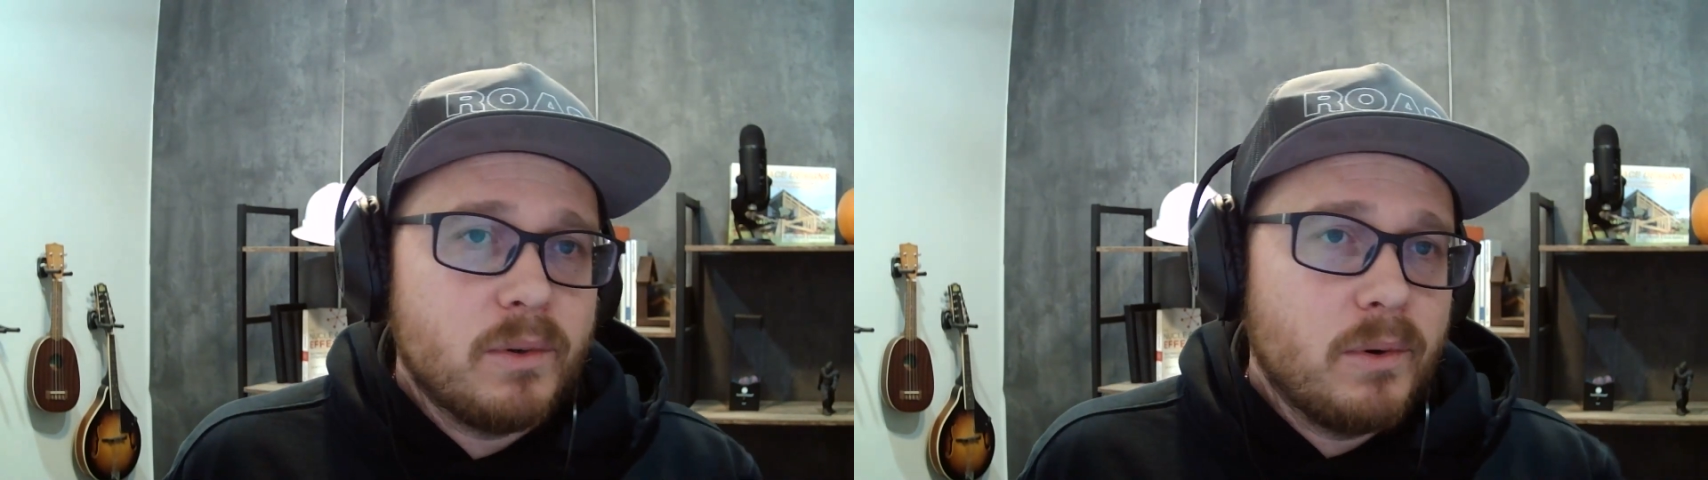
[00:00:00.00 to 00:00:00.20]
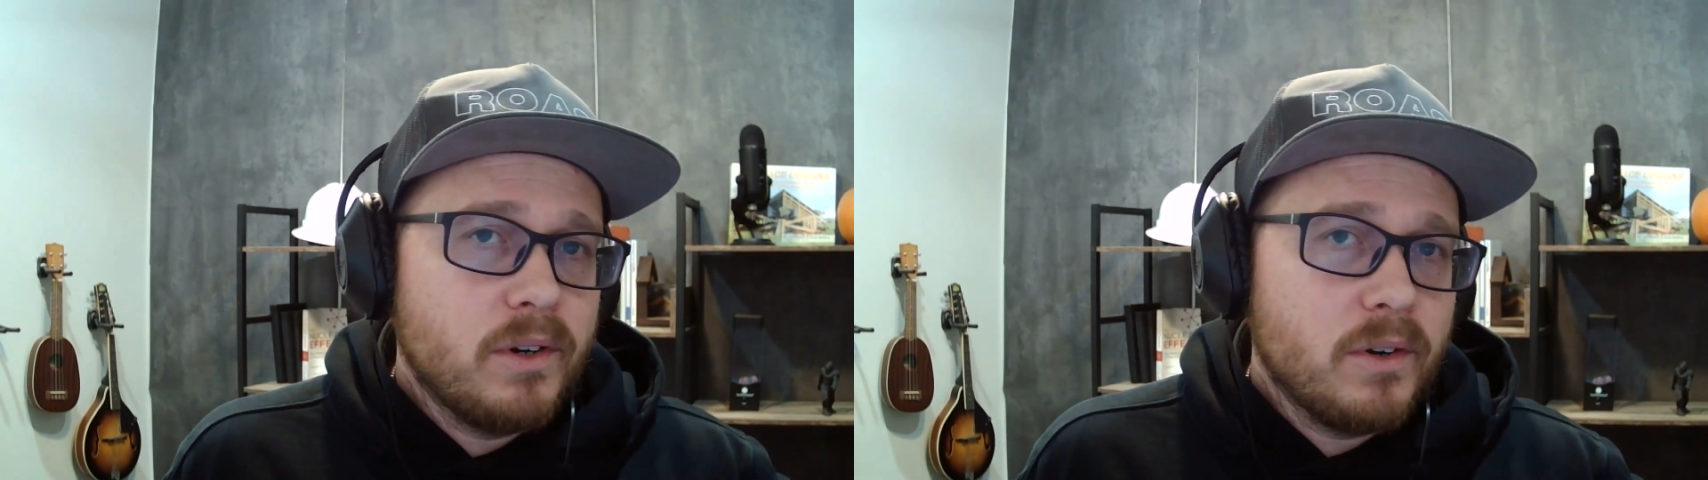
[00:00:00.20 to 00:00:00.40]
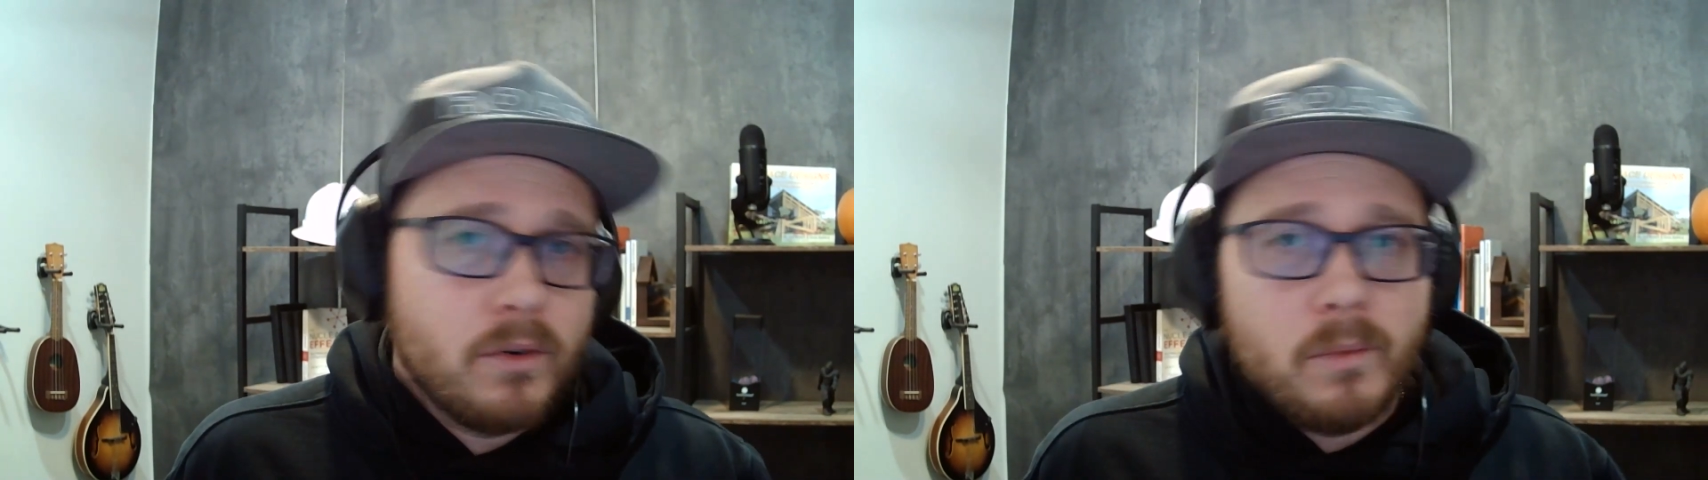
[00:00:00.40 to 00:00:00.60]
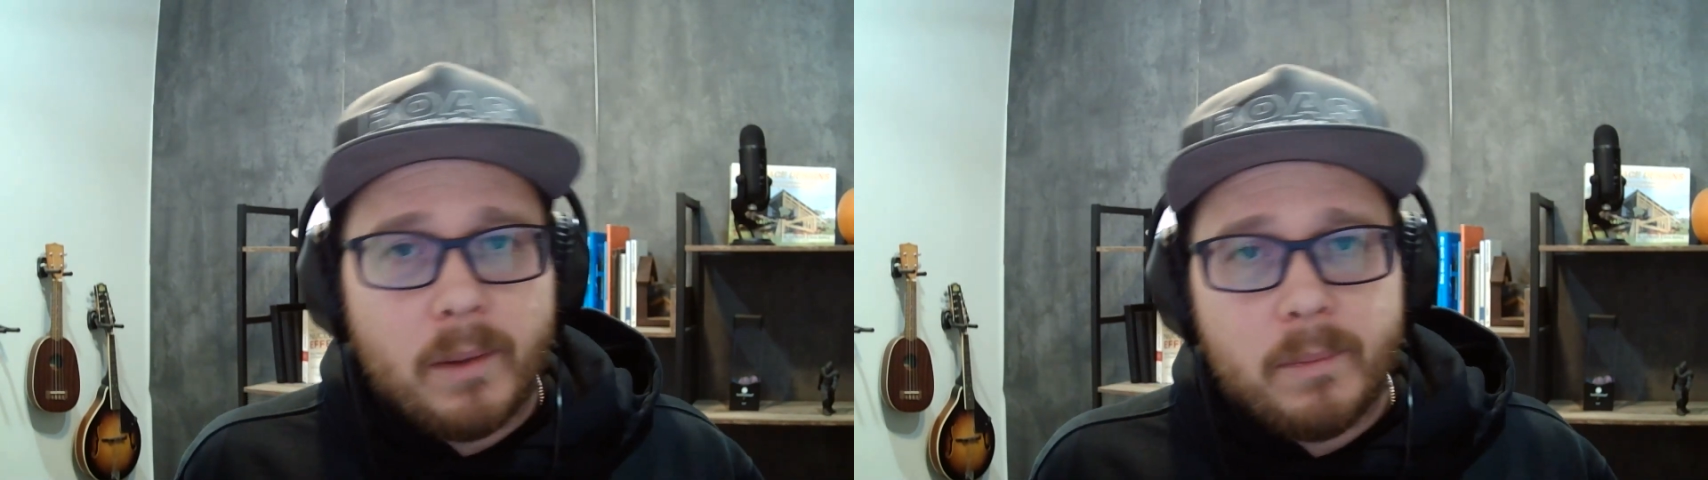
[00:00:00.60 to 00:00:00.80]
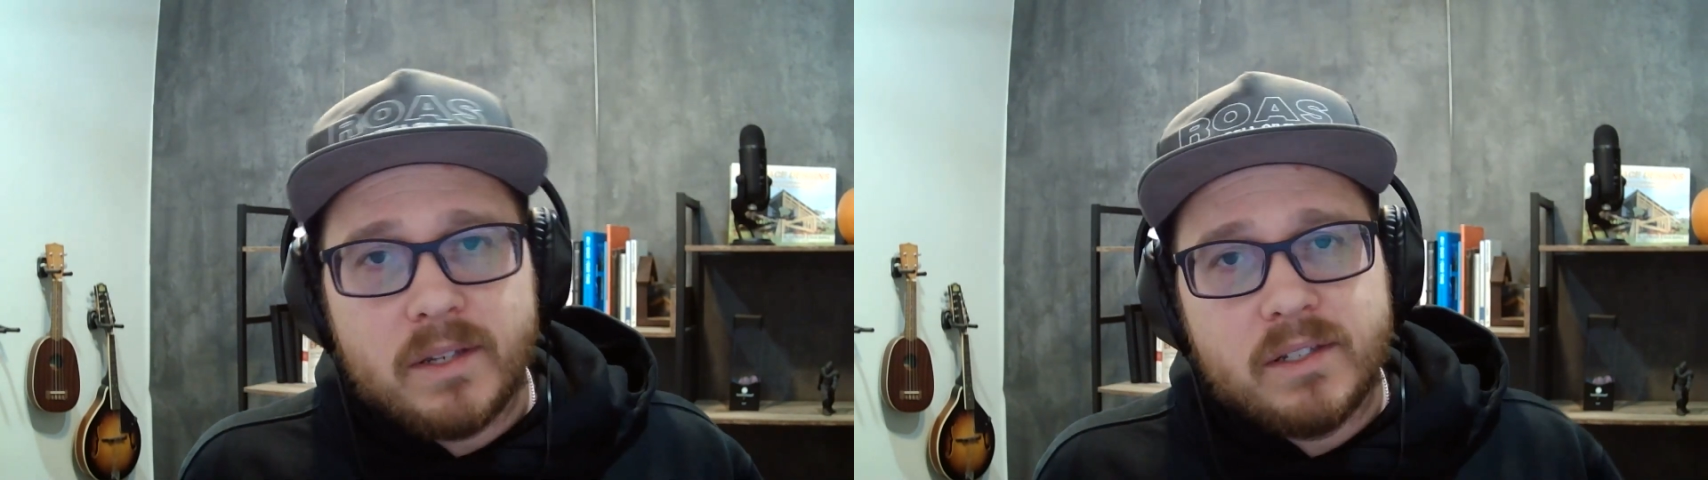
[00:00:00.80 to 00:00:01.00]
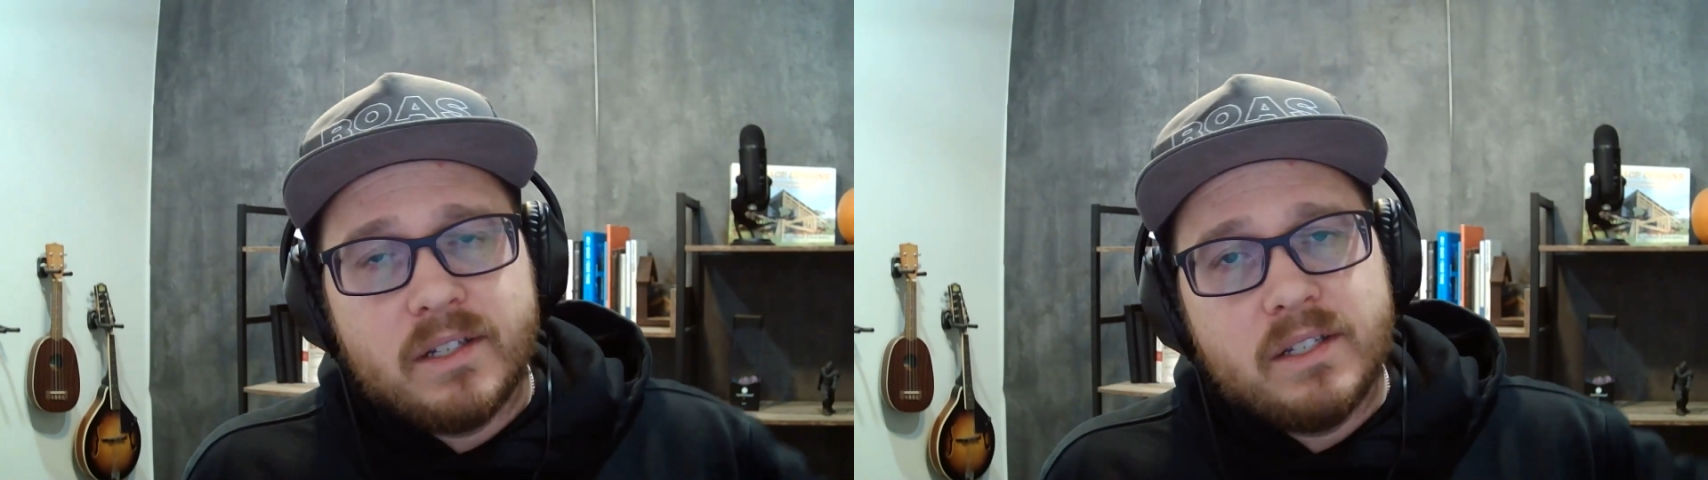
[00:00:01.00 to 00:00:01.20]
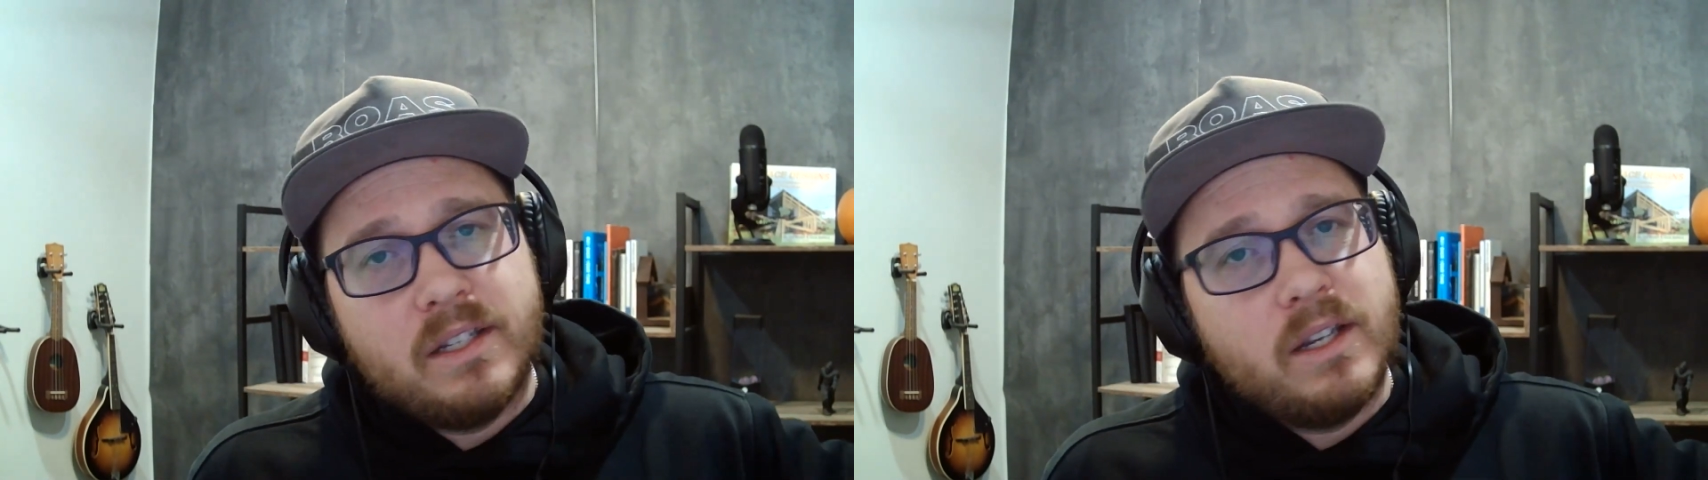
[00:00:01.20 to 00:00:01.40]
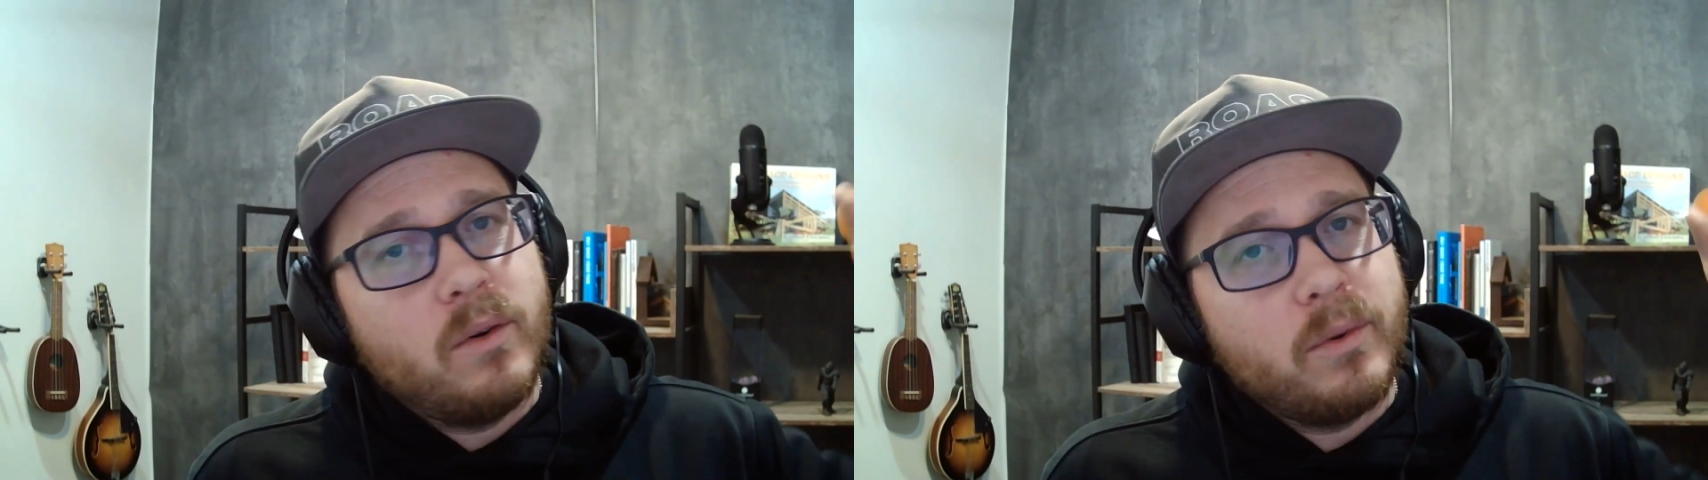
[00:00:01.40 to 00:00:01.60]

or your Google My Business listing